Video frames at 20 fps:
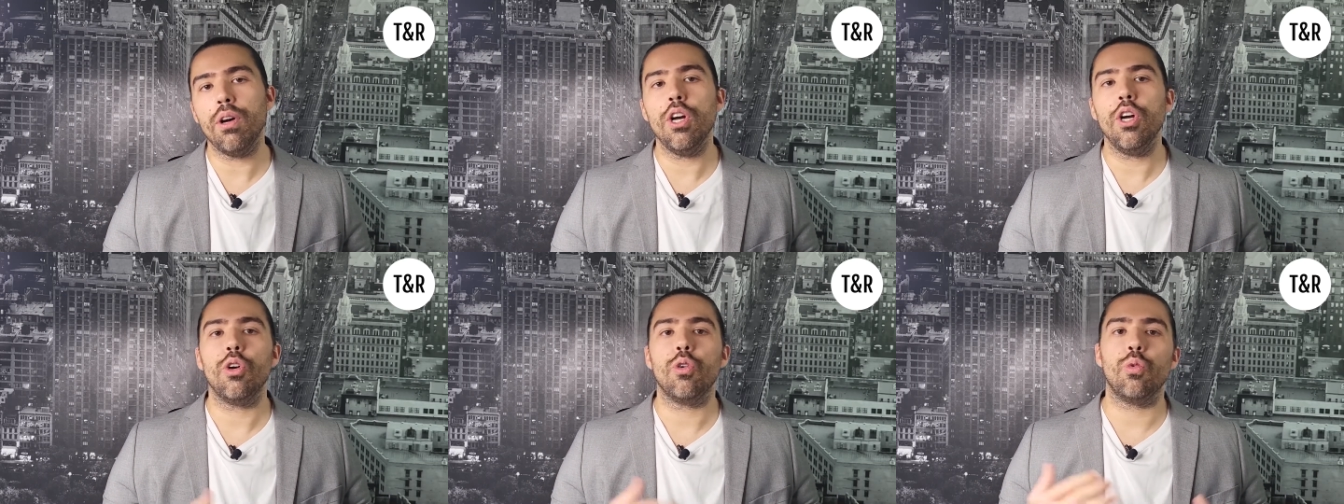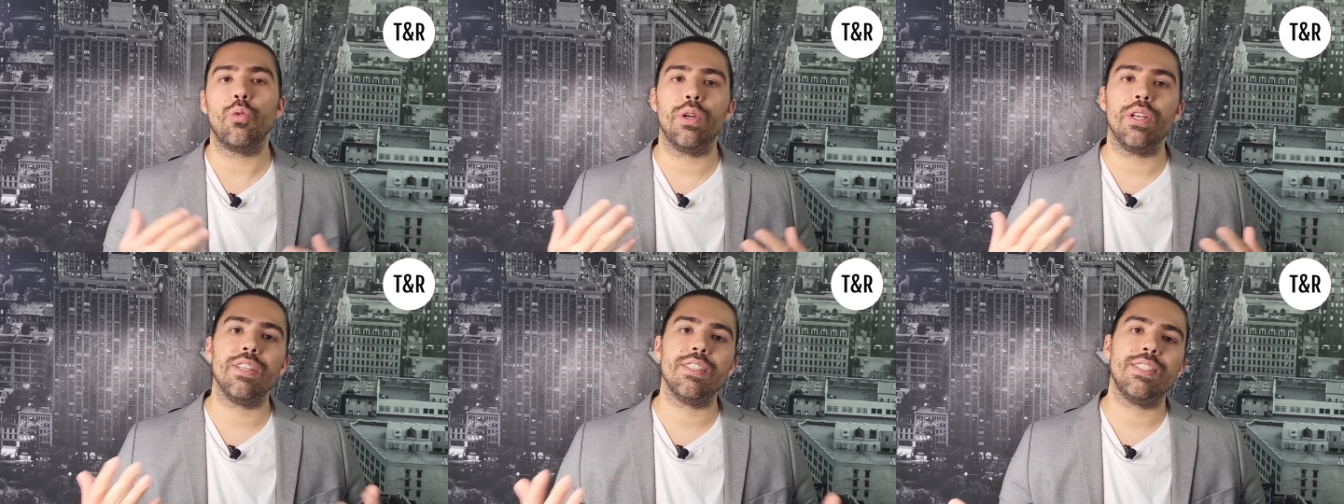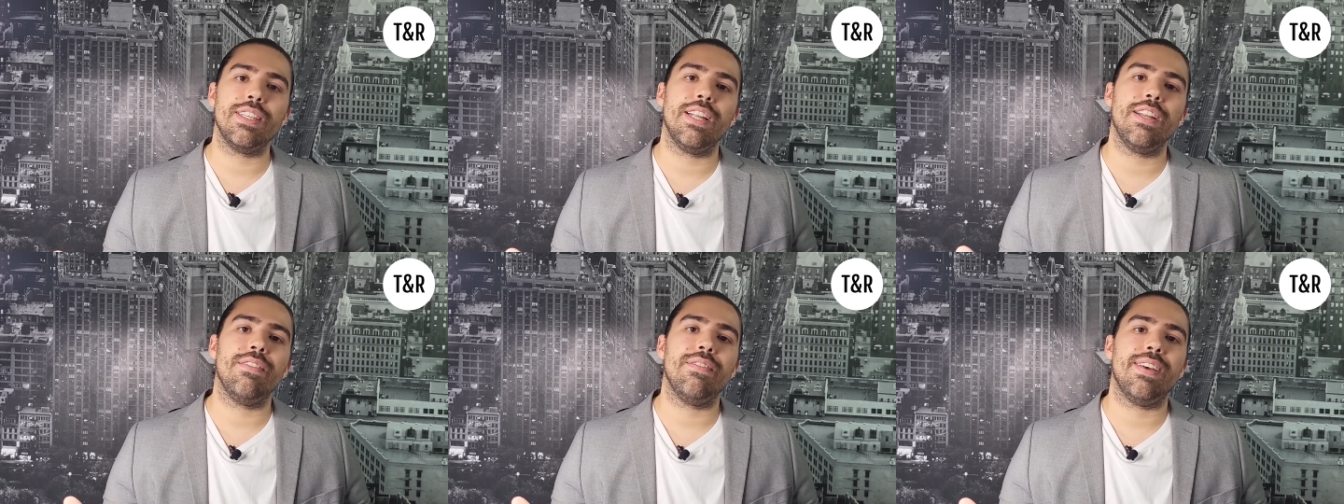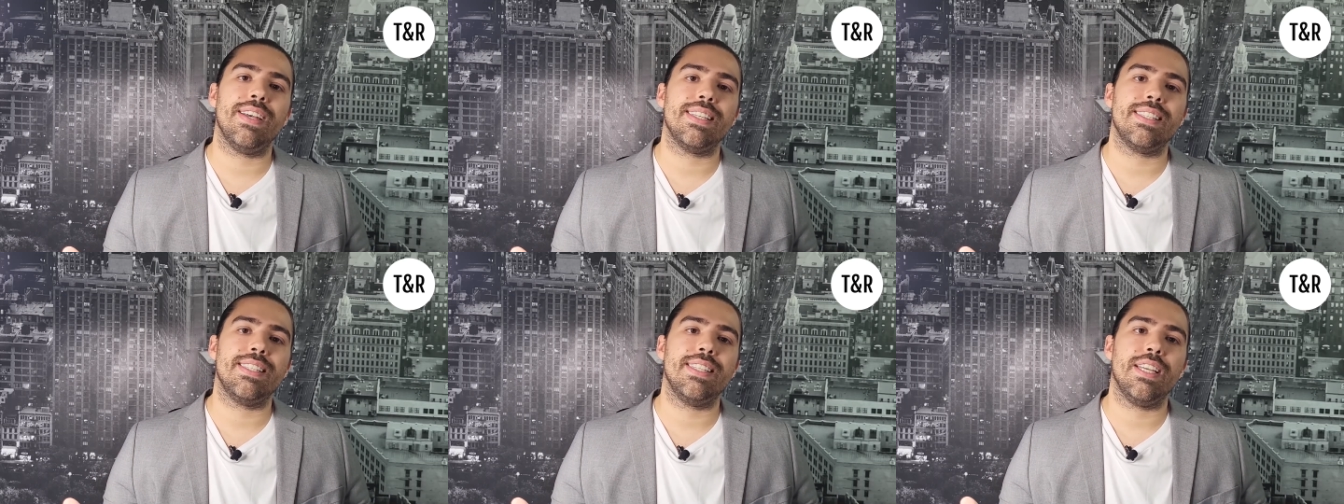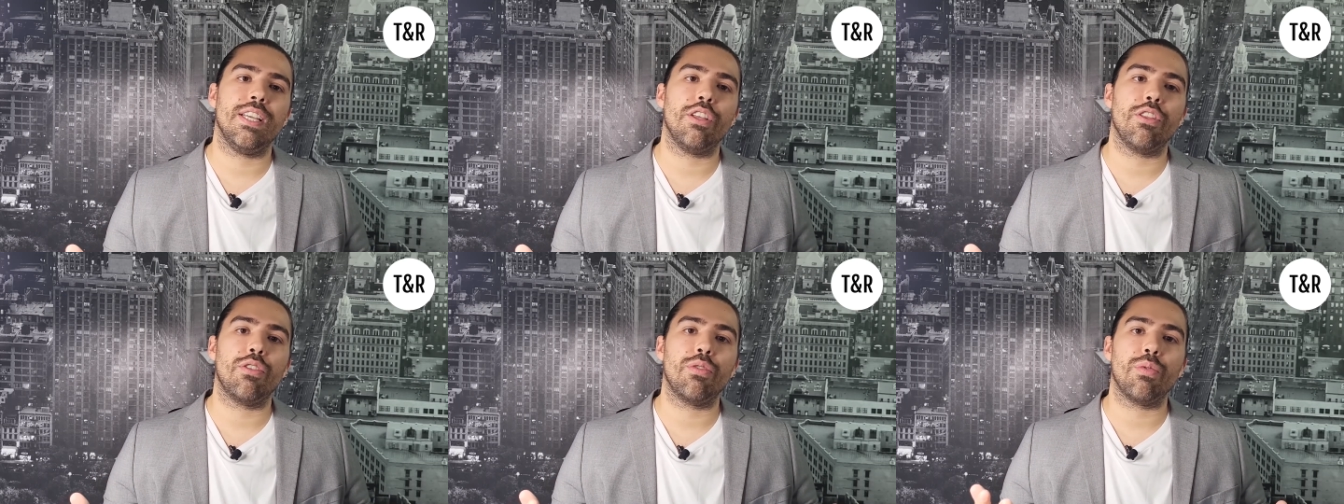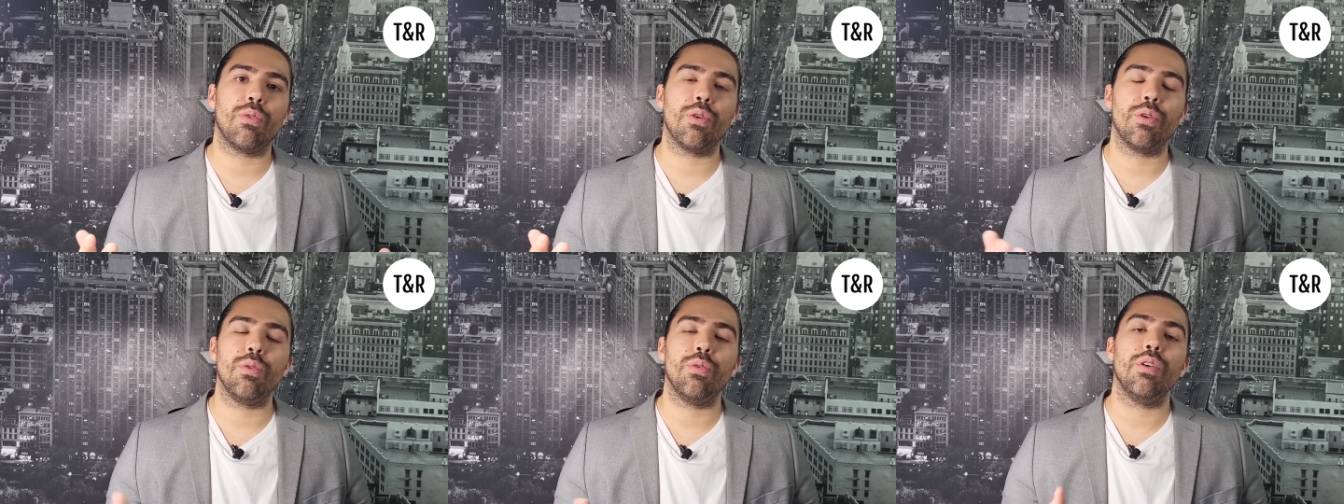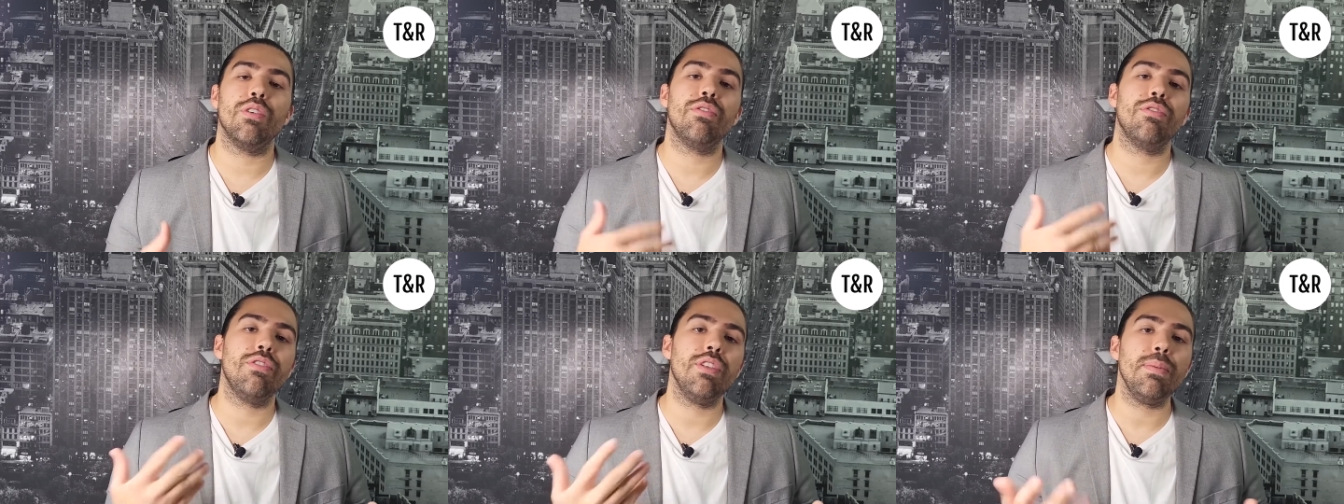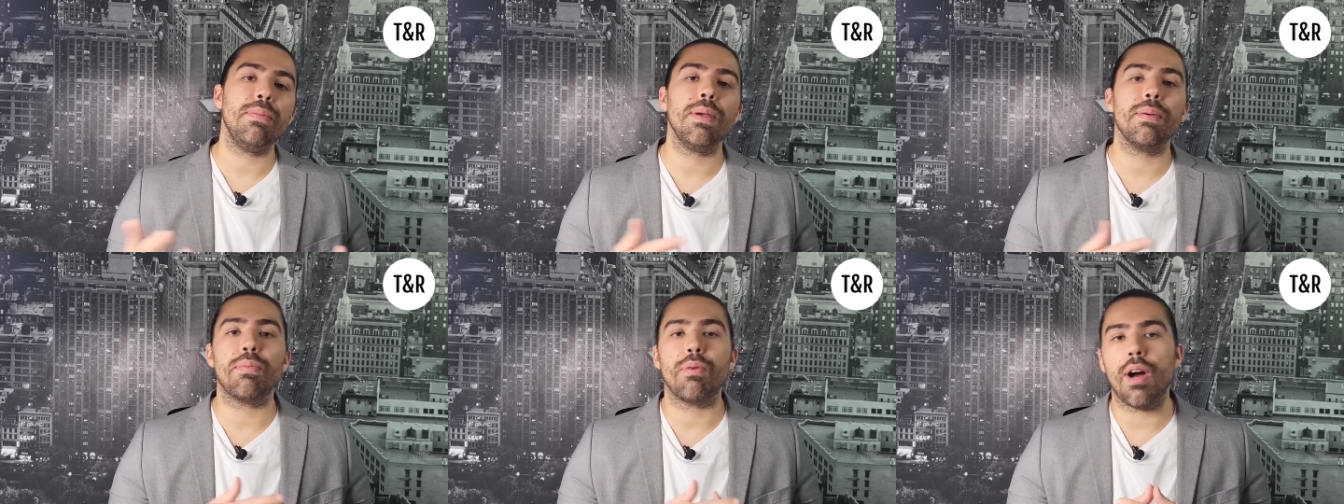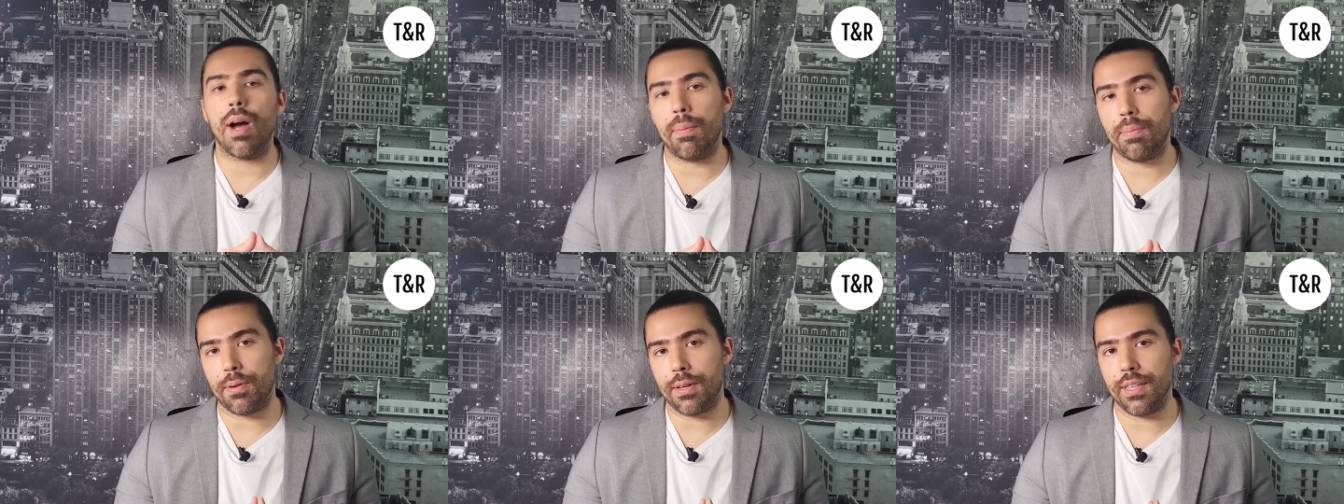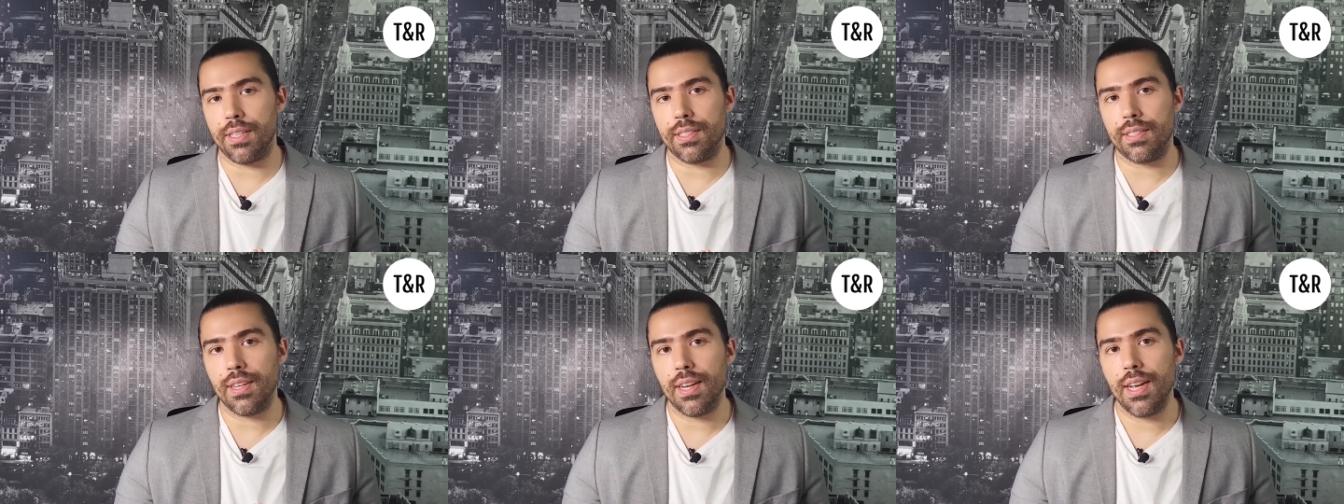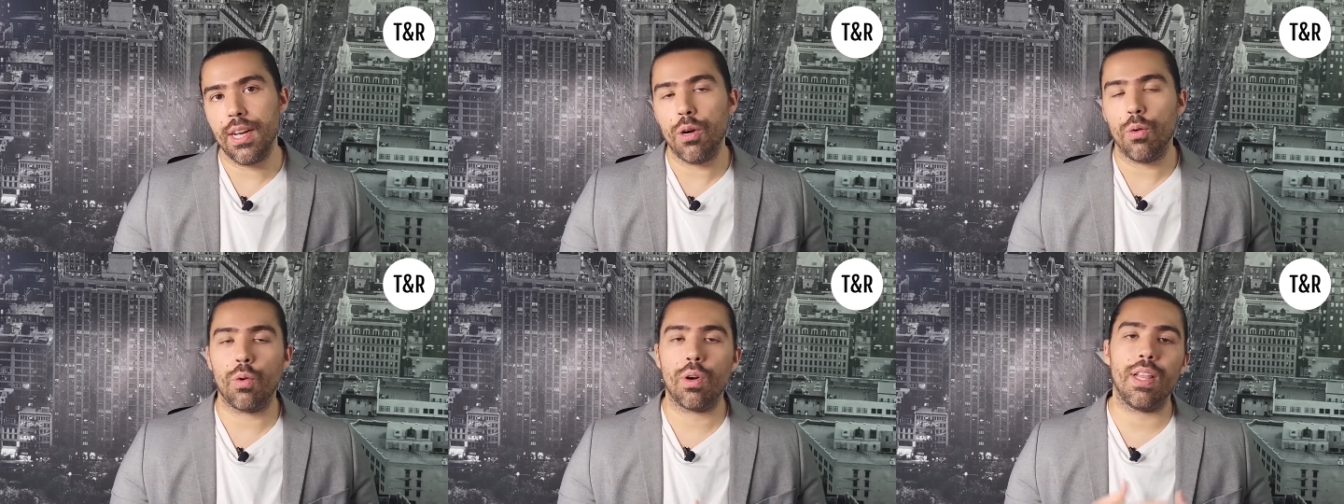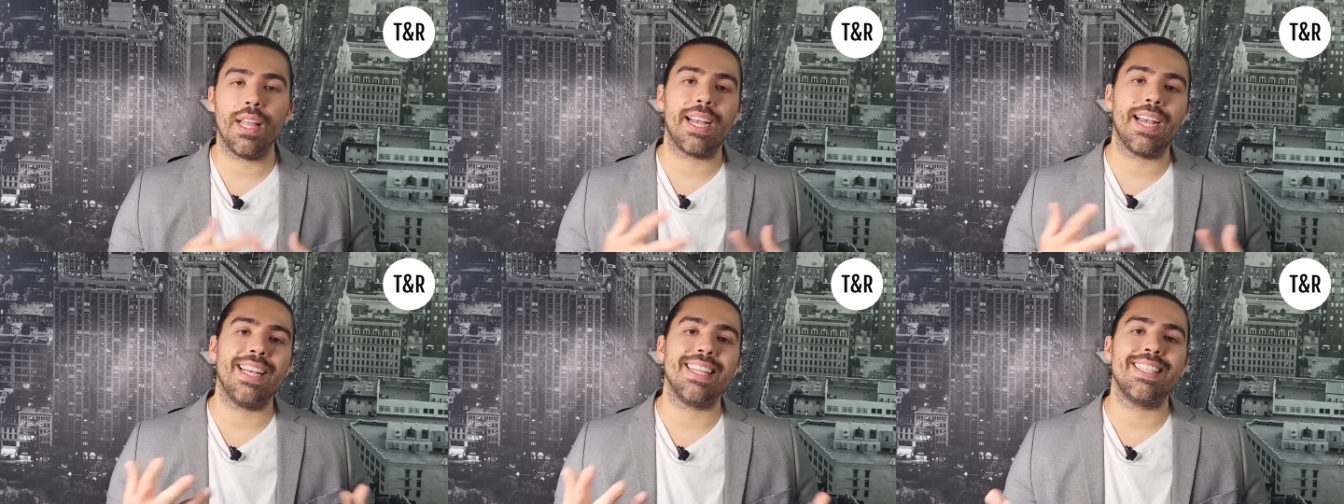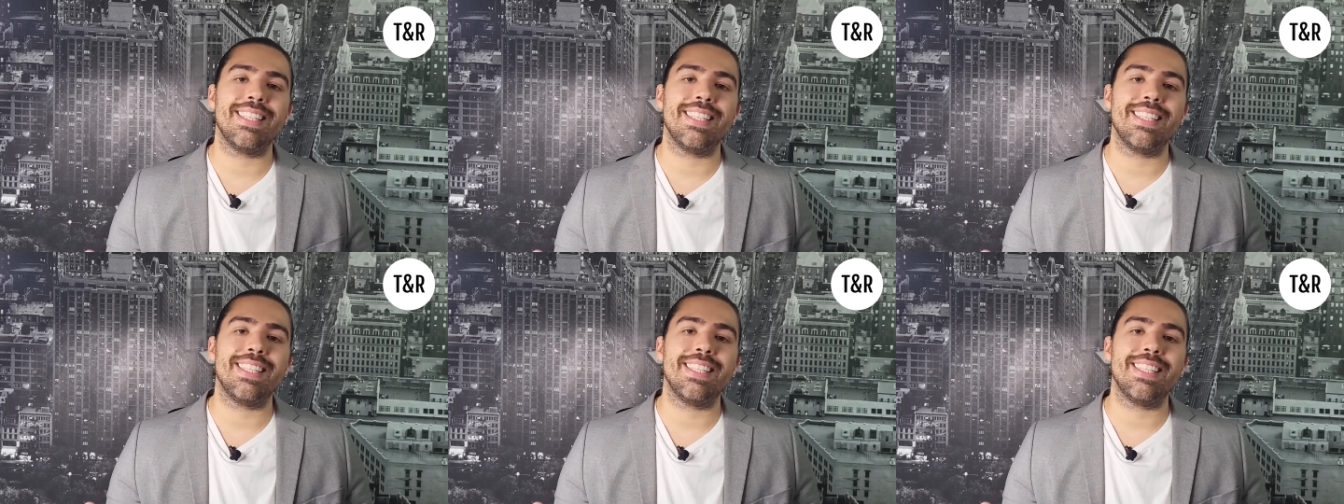real estate investing through flipping properties, where, like I had said